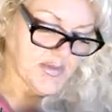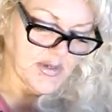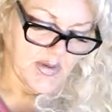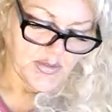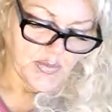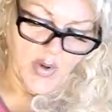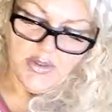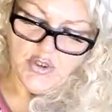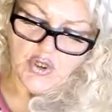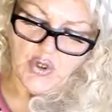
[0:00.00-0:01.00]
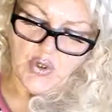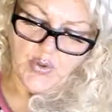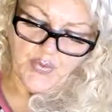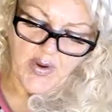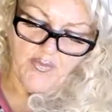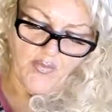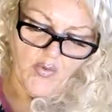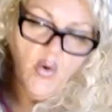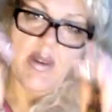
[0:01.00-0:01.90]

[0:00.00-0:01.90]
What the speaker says: so it's one, two, three, four